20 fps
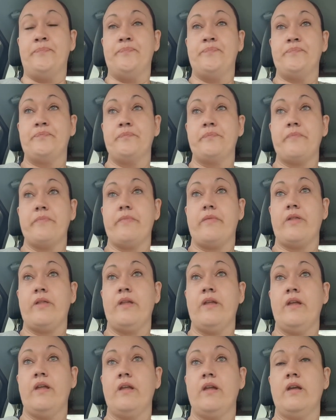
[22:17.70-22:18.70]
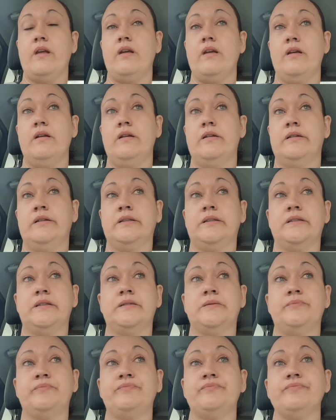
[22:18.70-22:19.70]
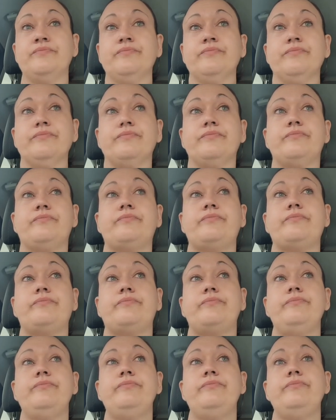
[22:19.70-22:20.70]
No one is speaking in this clip.